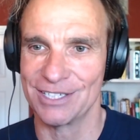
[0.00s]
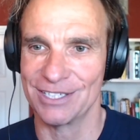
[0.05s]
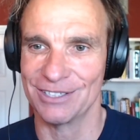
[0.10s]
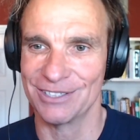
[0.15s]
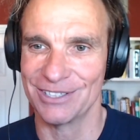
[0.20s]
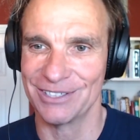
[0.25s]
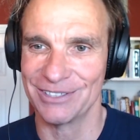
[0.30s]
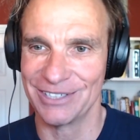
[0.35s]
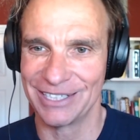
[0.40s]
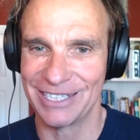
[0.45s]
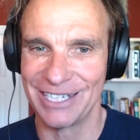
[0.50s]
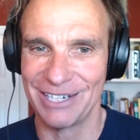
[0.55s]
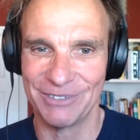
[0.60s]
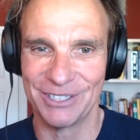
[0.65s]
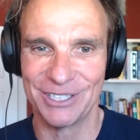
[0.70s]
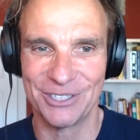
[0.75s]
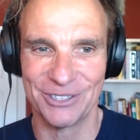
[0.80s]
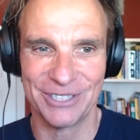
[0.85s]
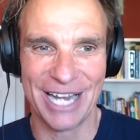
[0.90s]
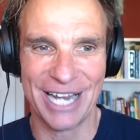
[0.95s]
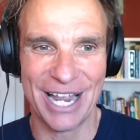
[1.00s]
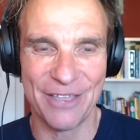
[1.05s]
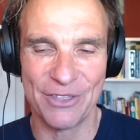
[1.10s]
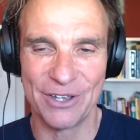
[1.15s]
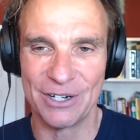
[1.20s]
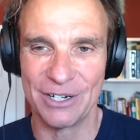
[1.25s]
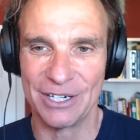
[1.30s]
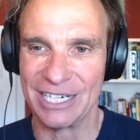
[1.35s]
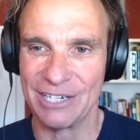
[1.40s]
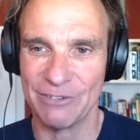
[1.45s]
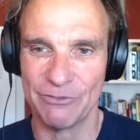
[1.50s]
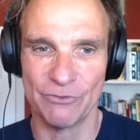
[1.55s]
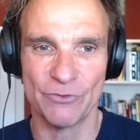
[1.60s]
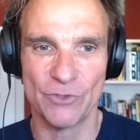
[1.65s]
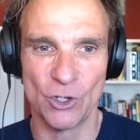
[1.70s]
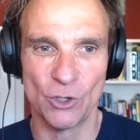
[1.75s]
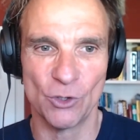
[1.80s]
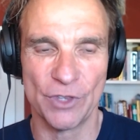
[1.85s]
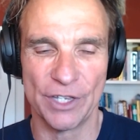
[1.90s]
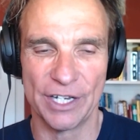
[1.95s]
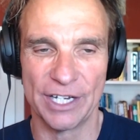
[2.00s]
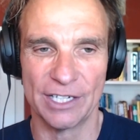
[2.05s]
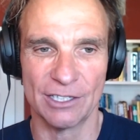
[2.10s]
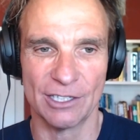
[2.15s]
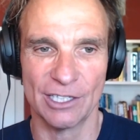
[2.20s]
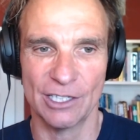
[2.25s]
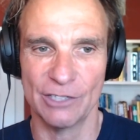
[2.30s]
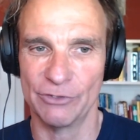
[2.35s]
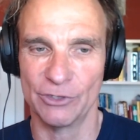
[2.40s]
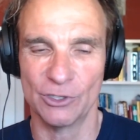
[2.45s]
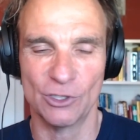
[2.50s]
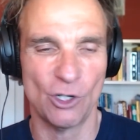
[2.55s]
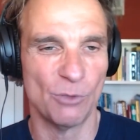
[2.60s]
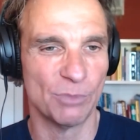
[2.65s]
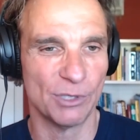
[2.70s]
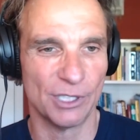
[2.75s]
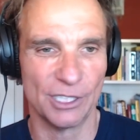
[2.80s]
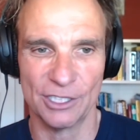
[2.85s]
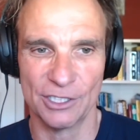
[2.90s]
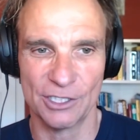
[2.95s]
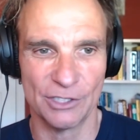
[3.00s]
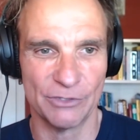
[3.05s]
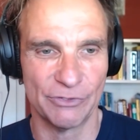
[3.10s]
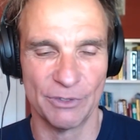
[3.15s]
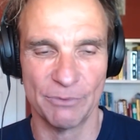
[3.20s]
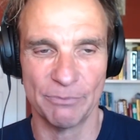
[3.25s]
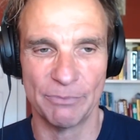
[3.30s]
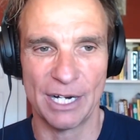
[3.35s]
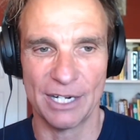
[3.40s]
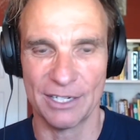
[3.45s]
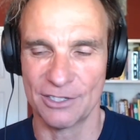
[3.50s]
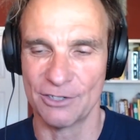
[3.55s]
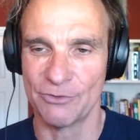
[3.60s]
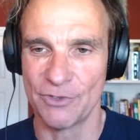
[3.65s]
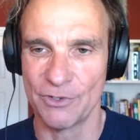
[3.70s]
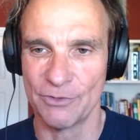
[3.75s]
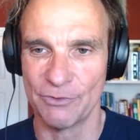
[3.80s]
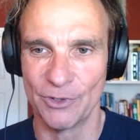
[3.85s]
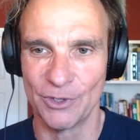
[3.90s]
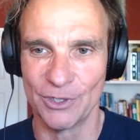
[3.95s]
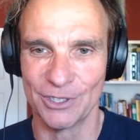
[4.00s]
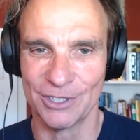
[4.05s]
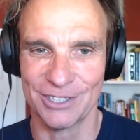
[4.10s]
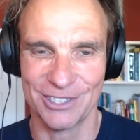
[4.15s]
They're coming together even though they live in completely different parts of the world.